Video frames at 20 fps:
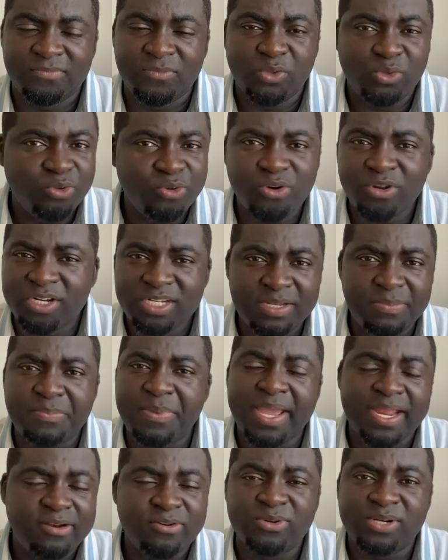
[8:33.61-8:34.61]
Do not
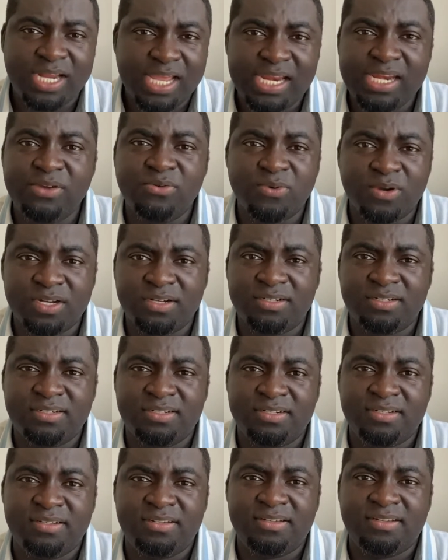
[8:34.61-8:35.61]
depend on anyone,
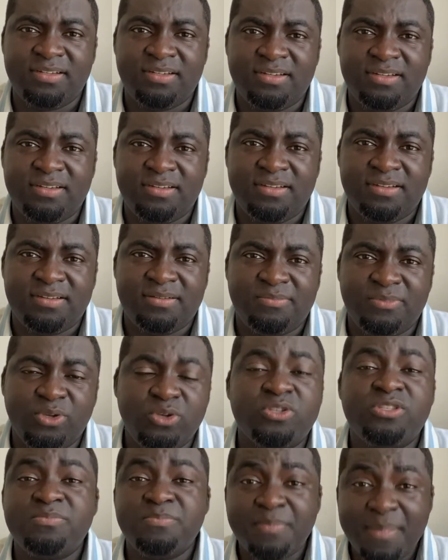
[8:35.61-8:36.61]

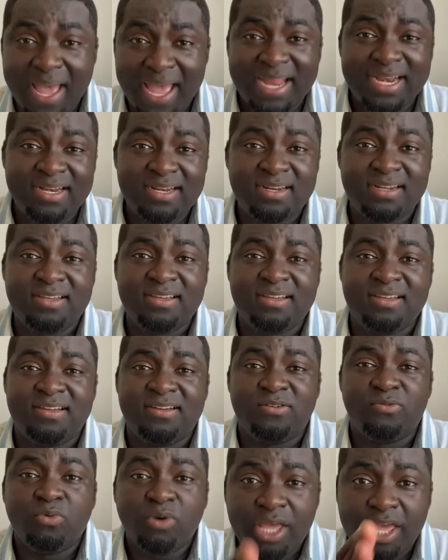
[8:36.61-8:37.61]
because man
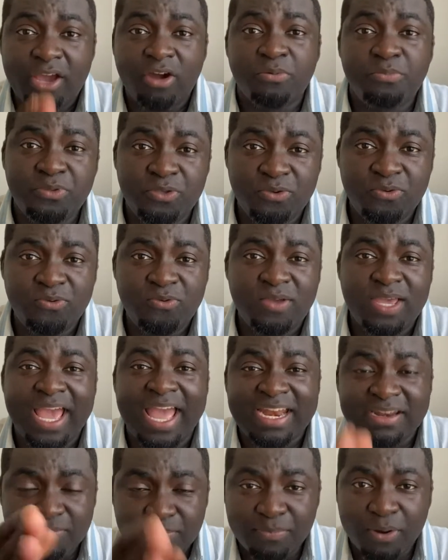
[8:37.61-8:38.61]
will help you
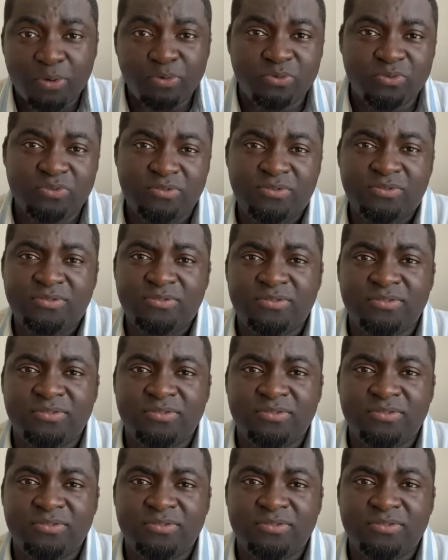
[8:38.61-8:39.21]
and boast